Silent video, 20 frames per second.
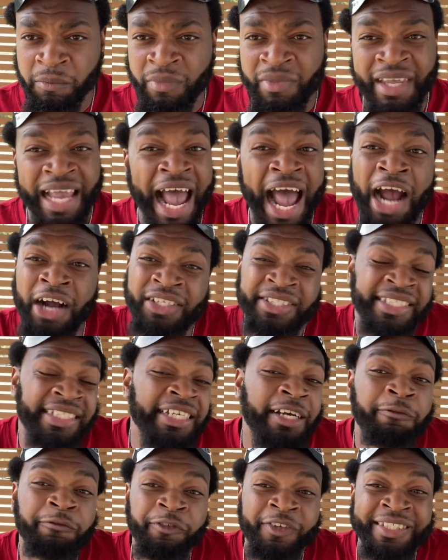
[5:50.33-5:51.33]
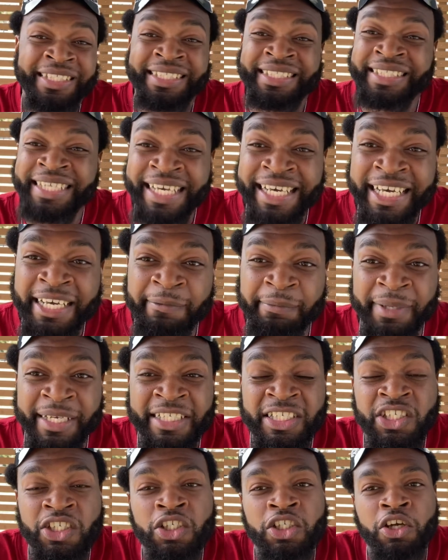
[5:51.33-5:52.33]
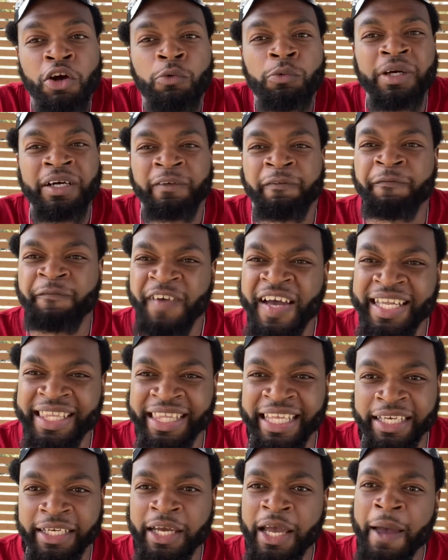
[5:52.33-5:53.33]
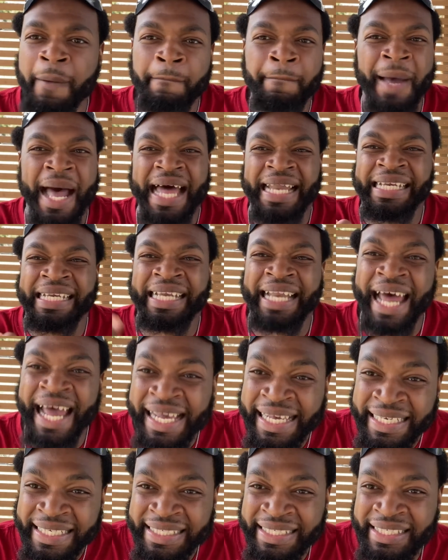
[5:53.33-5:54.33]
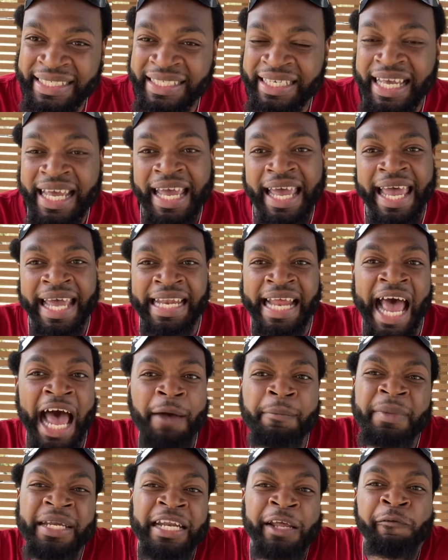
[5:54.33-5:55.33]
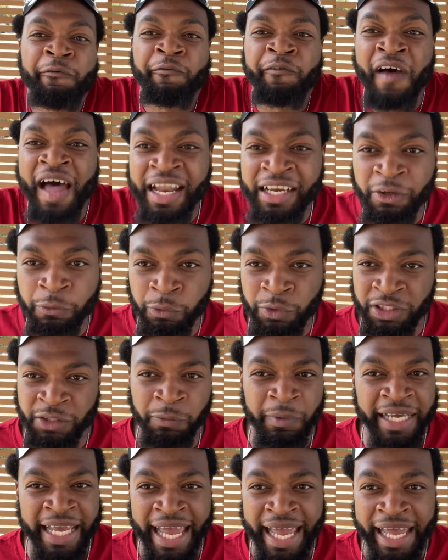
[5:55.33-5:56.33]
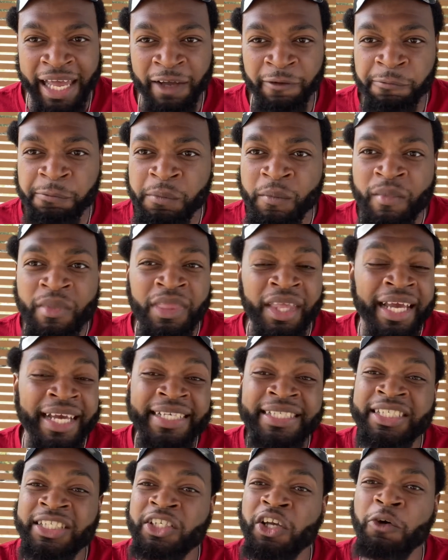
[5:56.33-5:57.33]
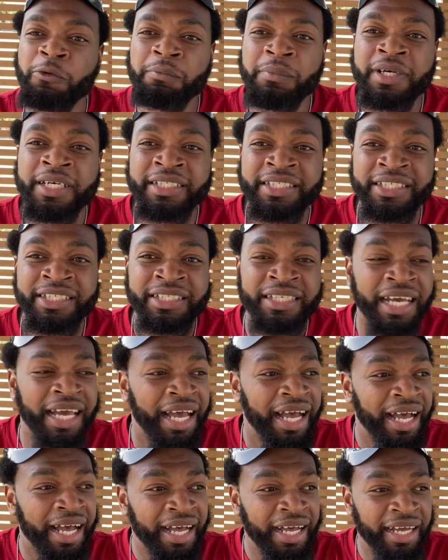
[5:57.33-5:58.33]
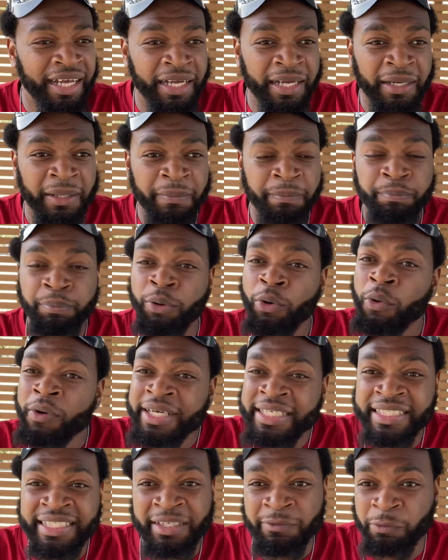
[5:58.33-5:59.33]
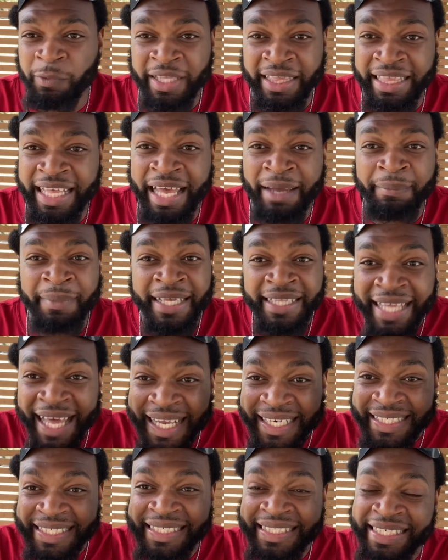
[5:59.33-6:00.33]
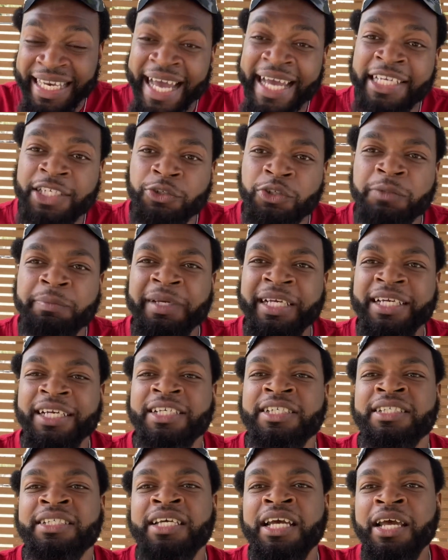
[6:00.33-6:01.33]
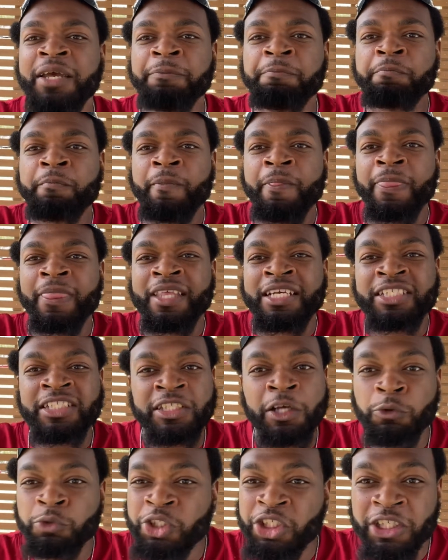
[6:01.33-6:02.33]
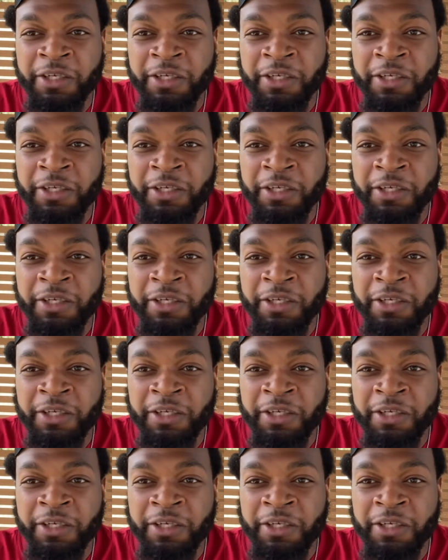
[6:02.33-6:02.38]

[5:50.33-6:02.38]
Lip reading: Our self-esteem is so affected by likes and how many followers we have. It's so much poison with that, man. That is dangerous because social